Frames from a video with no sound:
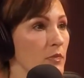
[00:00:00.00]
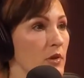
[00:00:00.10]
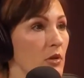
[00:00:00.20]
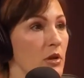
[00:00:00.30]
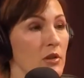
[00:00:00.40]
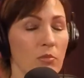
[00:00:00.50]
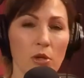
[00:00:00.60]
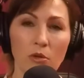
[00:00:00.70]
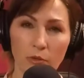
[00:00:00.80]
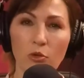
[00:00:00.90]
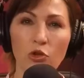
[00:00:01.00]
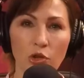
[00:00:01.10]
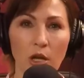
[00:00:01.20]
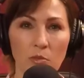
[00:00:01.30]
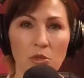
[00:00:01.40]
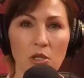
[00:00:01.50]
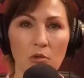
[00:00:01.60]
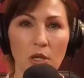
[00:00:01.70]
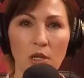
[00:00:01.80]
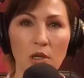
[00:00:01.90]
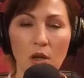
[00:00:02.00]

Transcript: So it's a beautiful shape to it.